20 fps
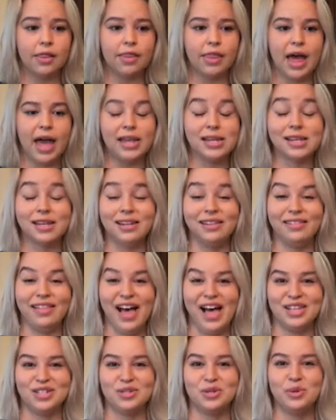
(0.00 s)
That didn't
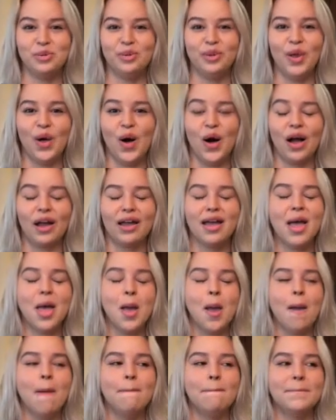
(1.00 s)
last too long
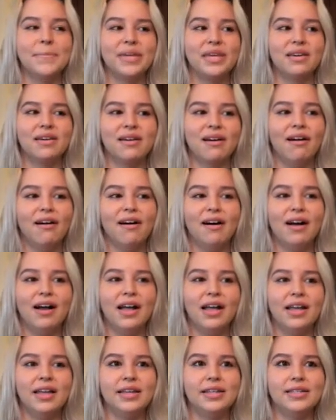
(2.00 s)

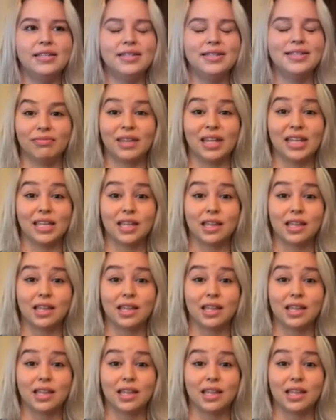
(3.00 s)
because